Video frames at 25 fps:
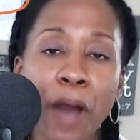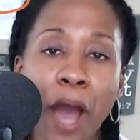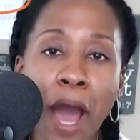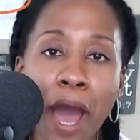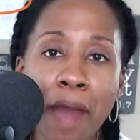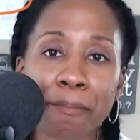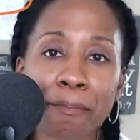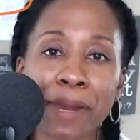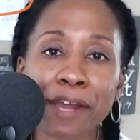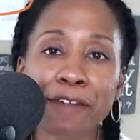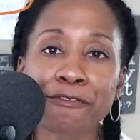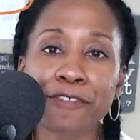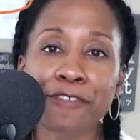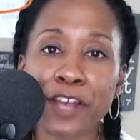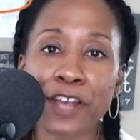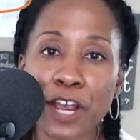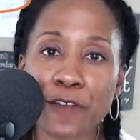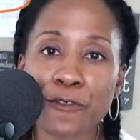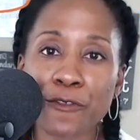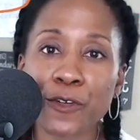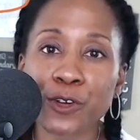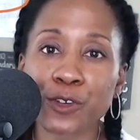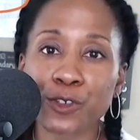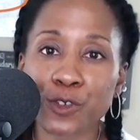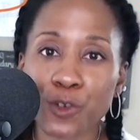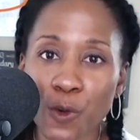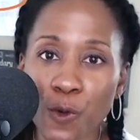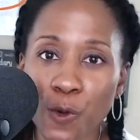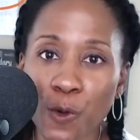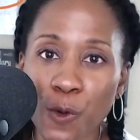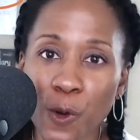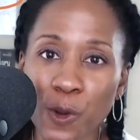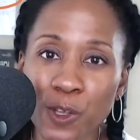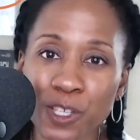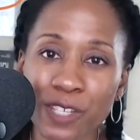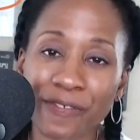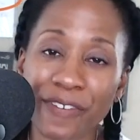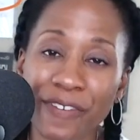bought my very first
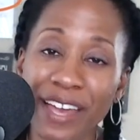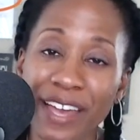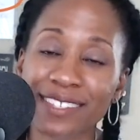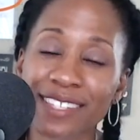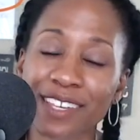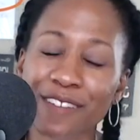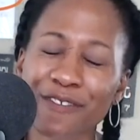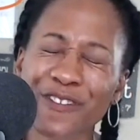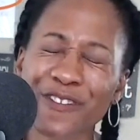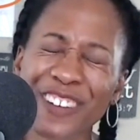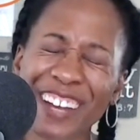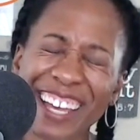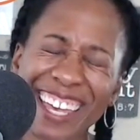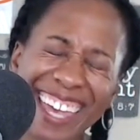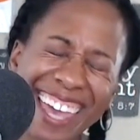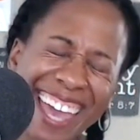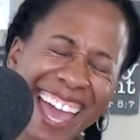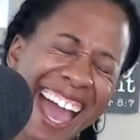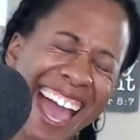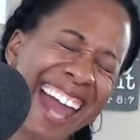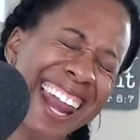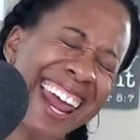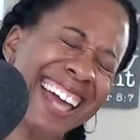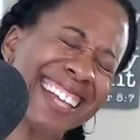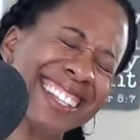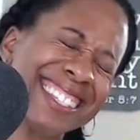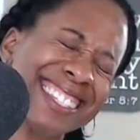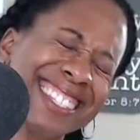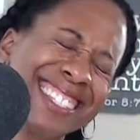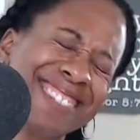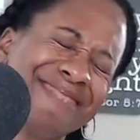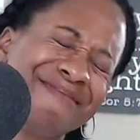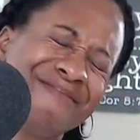course, if I said, "Forget it,